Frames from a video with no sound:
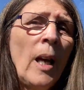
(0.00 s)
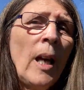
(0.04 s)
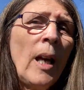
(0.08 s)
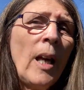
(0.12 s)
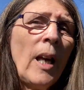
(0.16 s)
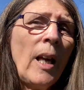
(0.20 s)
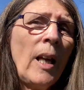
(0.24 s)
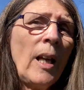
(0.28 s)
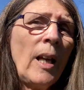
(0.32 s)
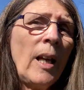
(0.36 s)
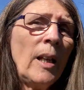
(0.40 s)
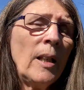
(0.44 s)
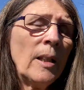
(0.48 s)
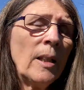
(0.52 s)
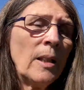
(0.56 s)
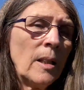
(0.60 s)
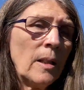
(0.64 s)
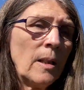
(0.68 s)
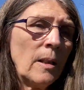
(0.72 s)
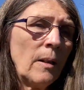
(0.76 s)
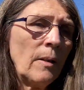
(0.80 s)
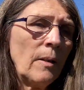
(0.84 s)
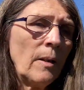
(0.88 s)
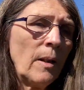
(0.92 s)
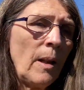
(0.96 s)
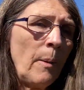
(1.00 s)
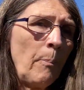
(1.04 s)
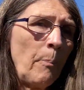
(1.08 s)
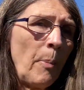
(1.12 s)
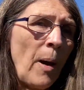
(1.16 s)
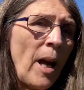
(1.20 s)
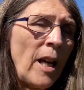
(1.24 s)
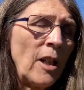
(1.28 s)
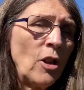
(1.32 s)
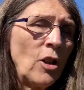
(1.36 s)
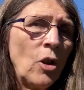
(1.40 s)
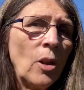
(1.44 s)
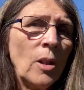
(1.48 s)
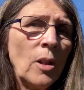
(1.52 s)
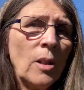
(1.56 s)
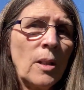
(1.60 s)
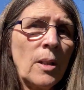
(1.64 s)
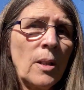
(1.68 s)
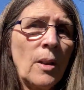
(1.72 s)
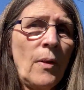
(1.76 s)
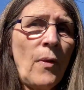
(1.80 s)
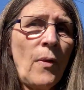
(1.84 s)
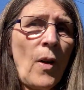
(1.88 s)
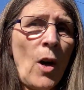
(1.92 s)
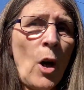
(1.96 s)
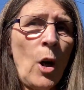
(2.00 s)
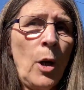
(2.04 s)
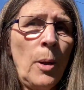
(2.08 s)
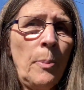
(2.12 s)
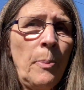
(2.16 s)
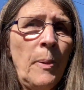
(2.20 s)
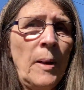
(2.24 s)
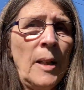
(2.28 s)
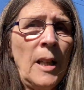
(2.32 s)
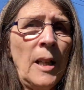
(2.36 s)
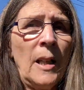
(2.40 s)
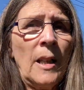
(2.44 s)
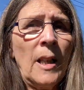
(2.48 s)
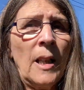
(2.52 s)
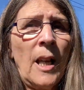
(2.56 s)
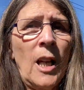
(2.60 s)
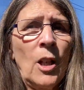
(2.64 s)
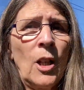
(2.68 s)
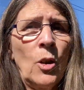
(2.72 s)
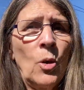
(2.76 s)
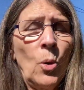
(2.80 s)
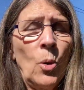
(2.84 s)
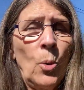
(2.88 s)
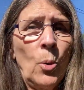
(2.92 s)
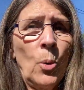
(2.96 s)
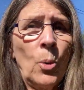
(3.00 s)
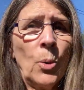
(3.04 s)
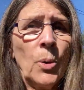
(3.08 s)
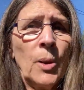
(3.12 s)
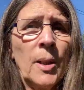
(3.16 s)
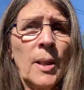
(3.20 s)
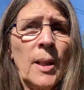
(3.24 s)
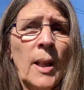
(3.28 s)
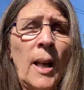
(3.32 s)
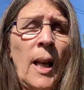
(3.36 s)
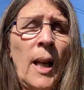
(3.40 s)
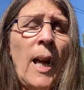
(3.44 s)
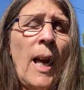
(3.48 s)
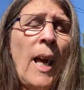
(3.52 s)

is the patience of opening their doors